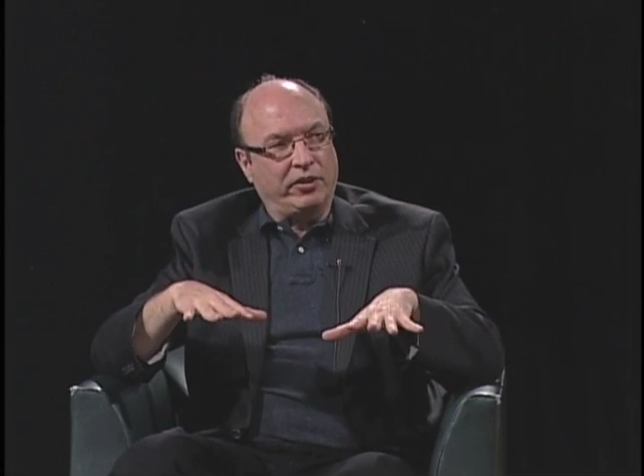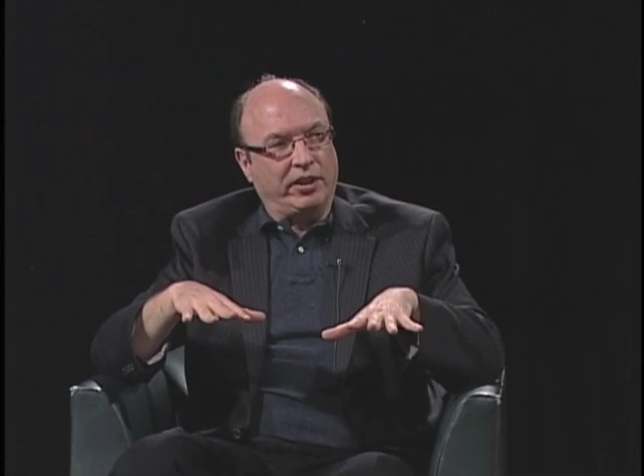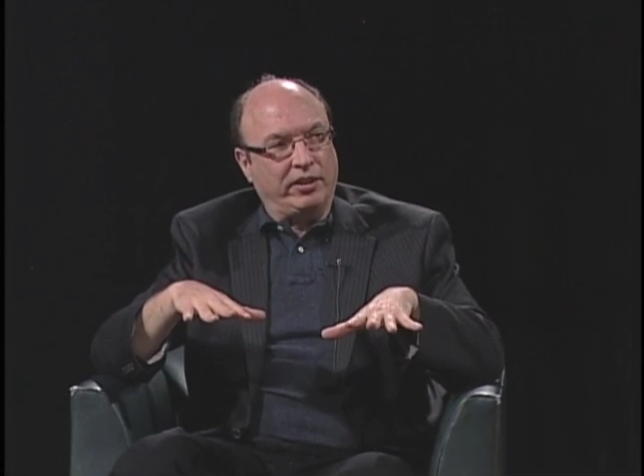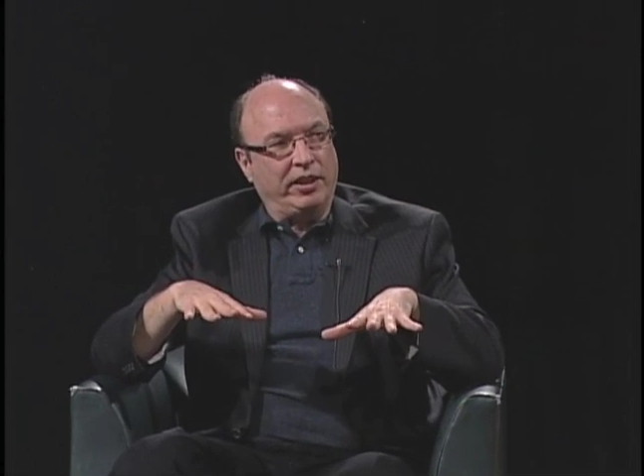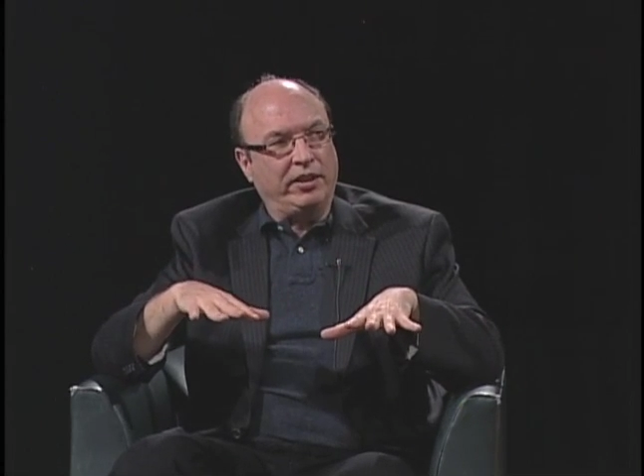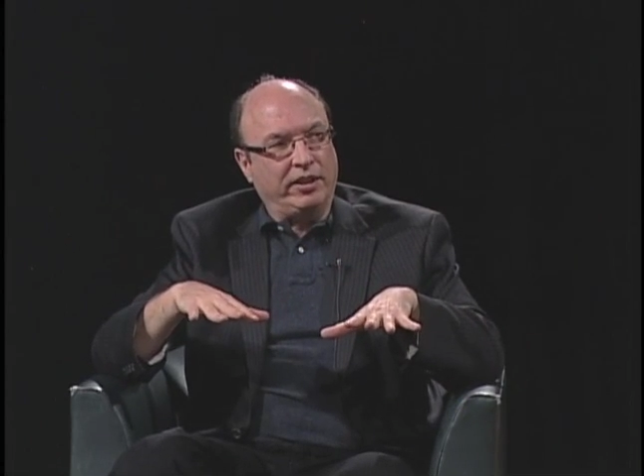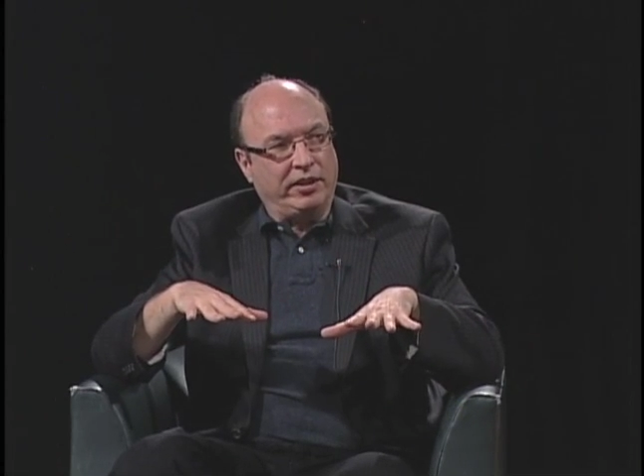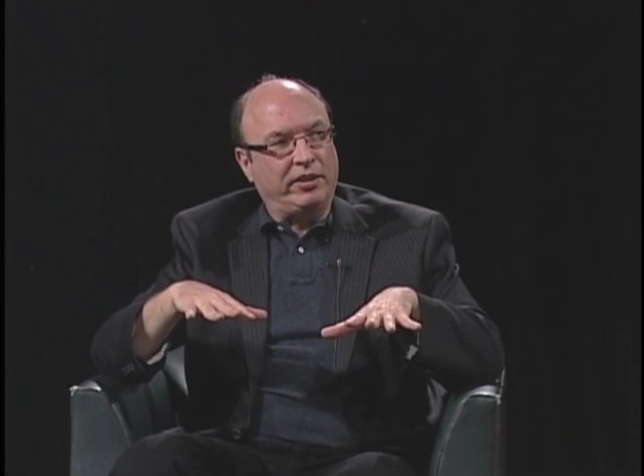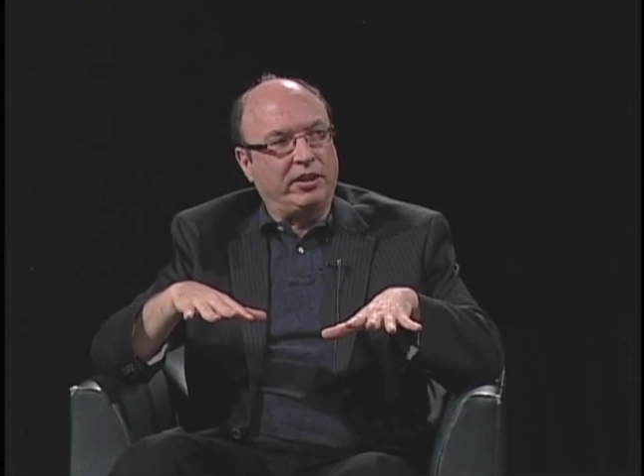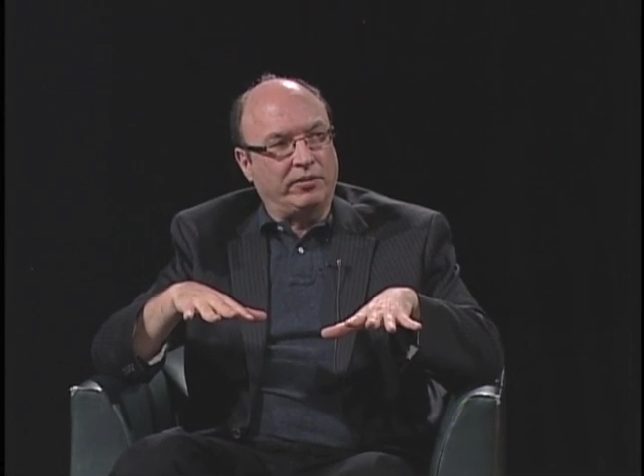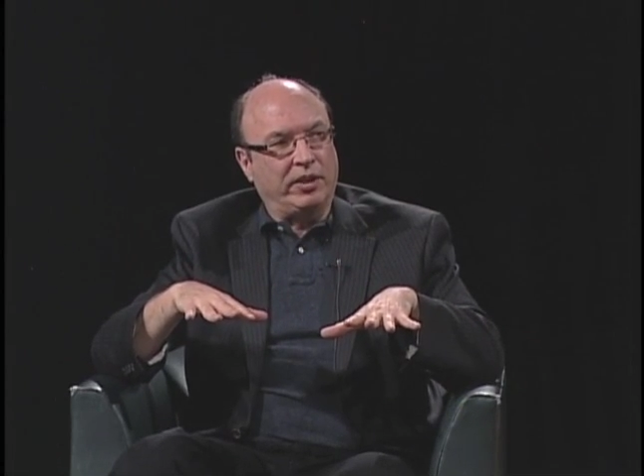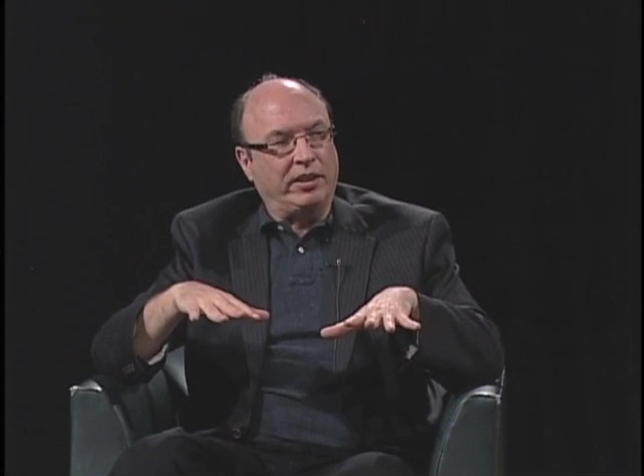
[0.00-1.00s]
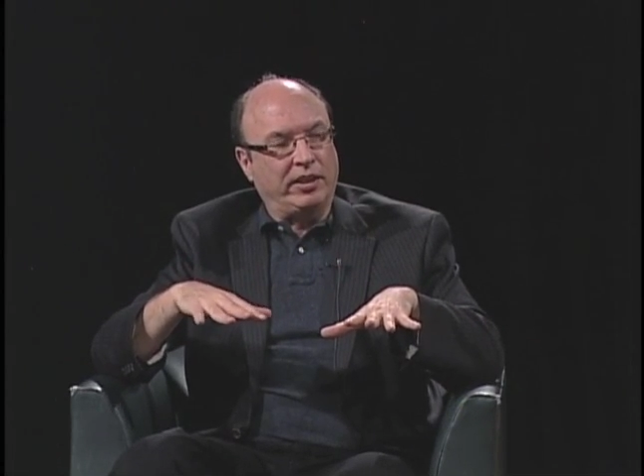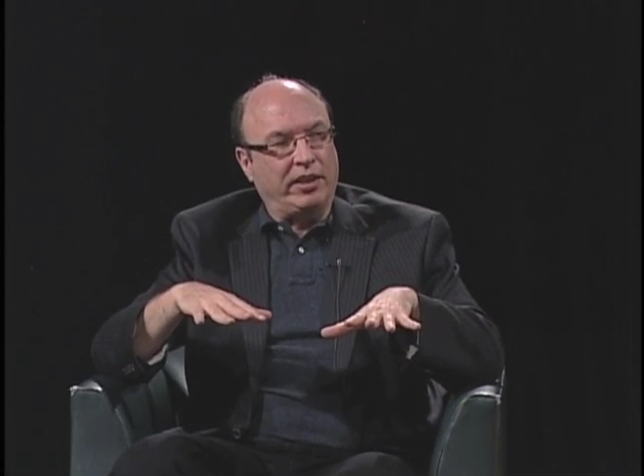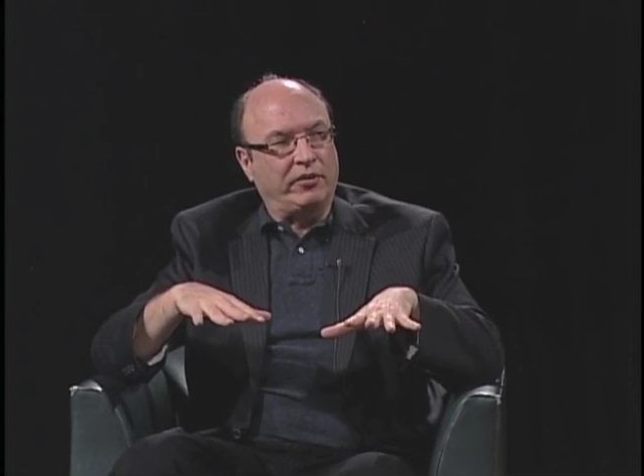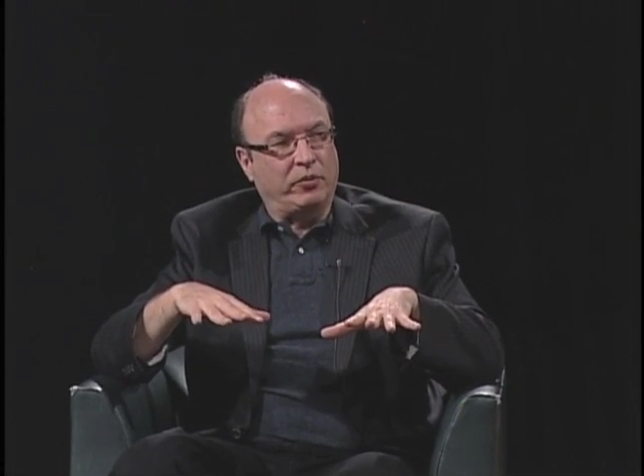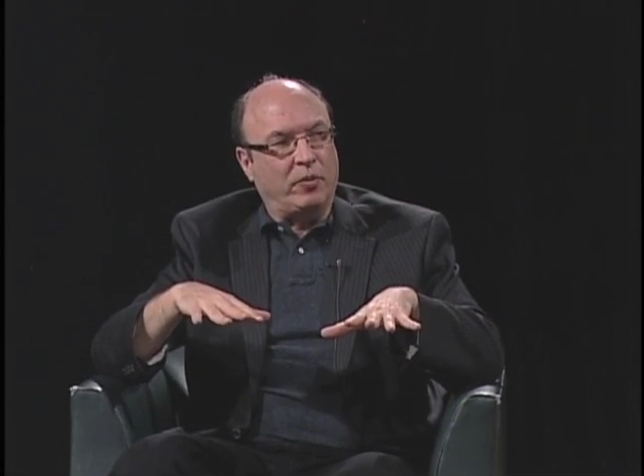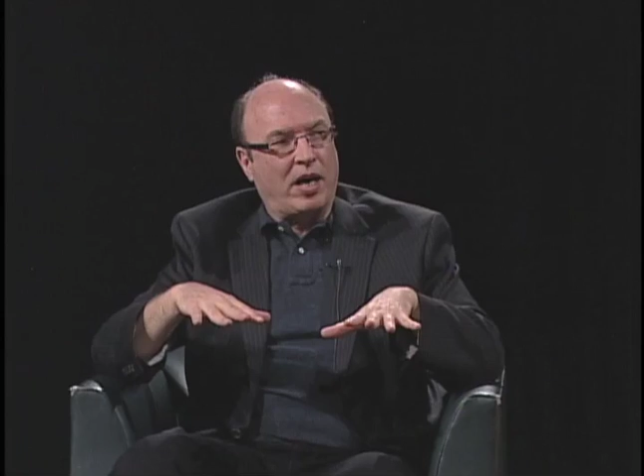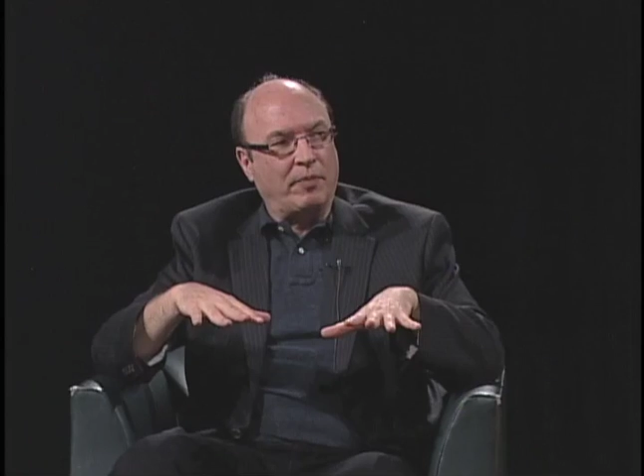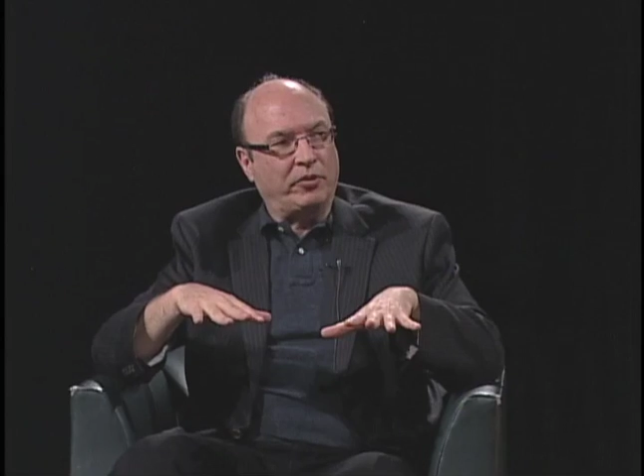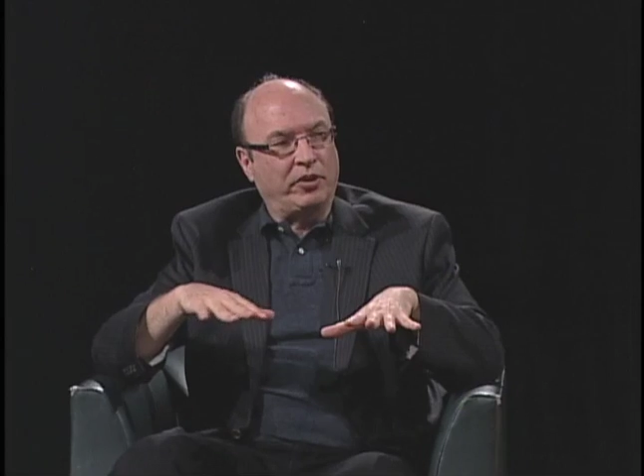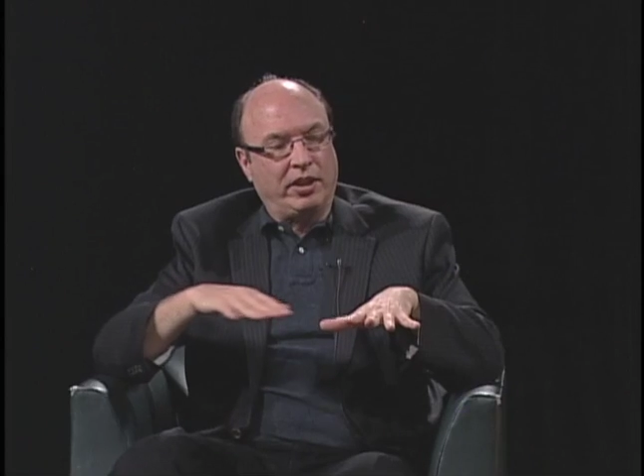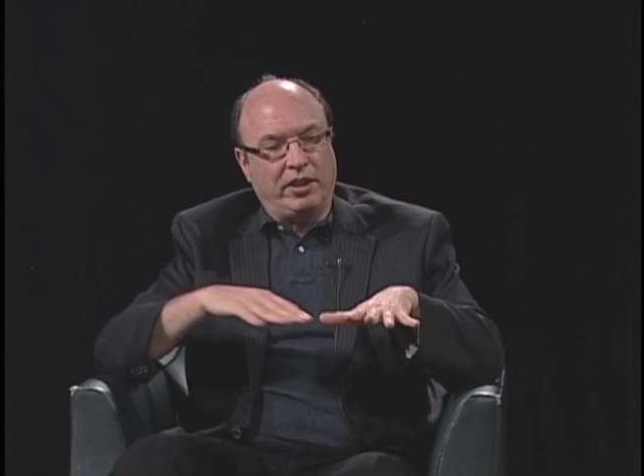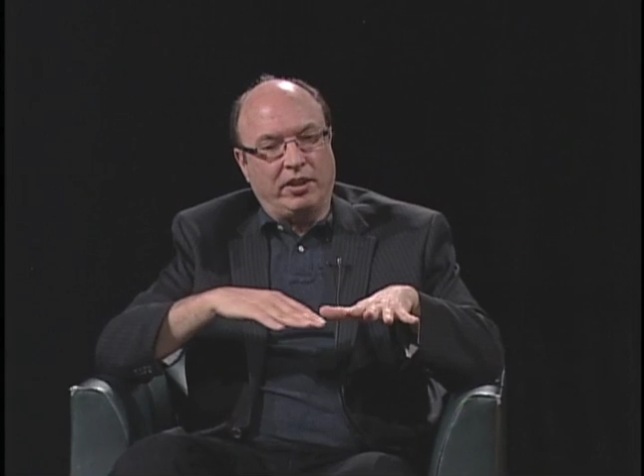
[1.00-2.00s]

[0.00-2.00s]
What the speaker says: in interior inland swamps